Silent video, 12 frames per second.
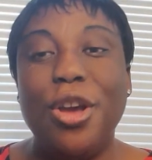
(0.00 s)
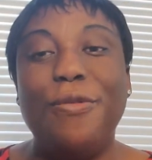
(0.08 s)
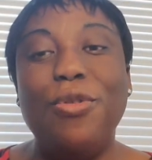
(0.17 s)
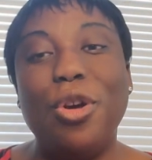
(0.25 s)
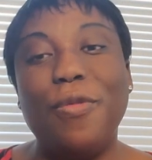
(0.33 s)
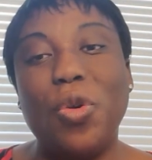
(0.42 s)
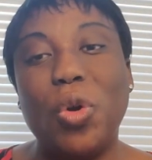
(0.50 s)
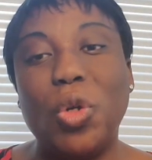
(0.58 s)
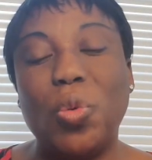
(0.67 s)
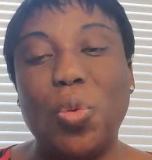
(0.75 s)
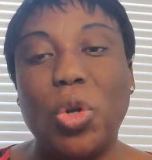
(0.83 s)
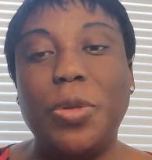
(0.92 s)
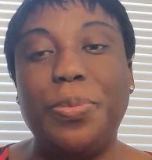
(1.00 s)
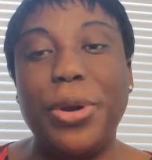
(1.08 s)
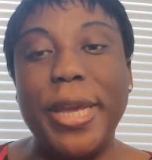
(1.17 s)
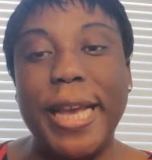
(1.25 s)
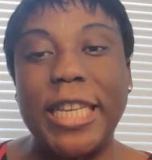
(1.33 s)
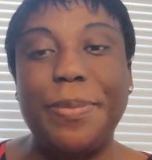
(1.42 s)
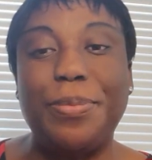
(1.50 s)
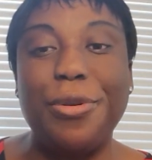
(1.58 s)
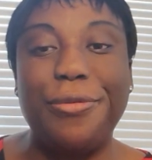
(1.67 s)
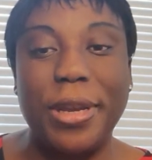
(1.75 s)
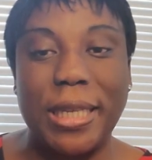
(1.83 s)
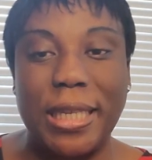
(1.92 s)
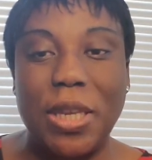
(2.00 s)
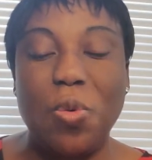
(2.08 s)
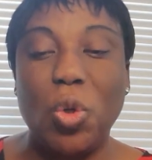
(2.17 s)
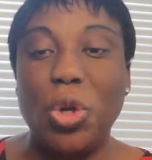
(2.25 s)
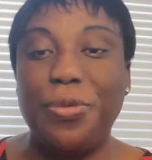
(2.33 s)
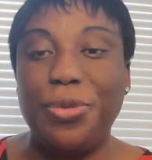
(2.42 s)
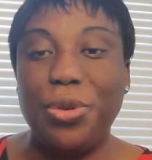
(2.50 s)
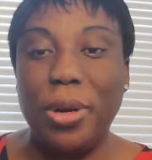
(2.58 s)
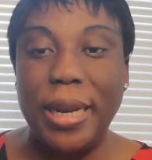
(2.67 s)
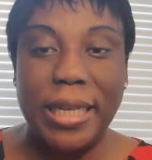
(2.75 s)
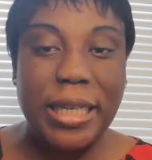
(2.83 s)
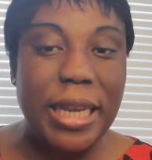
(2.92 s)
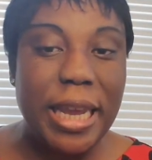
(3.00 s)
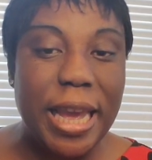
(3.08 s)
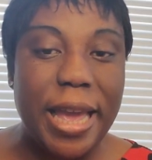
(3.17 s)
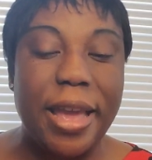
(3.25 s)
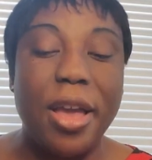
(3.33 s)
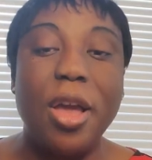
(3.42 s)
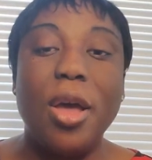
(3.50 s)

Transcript: full of God's words, prayers, prophecy, word of knowledge. Here